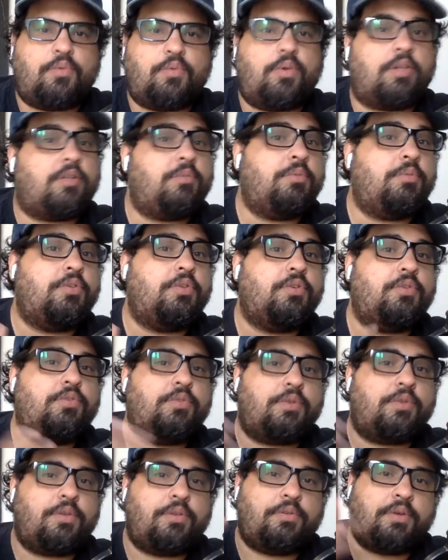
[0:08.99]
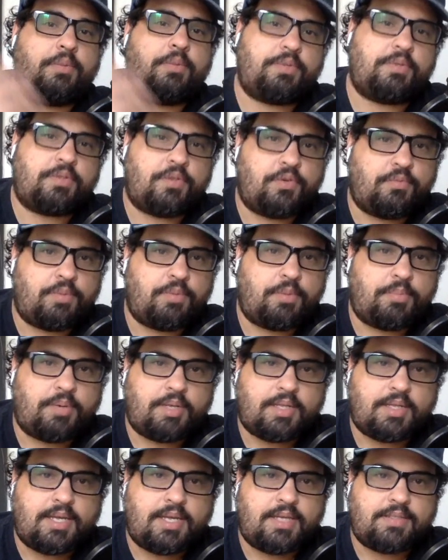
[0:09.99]
welcoming you to another episode of my
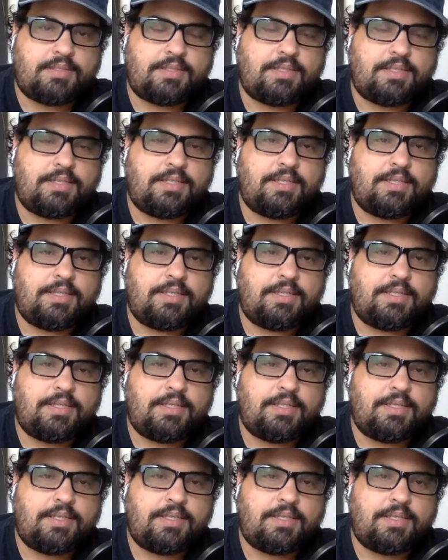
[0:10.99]
podcast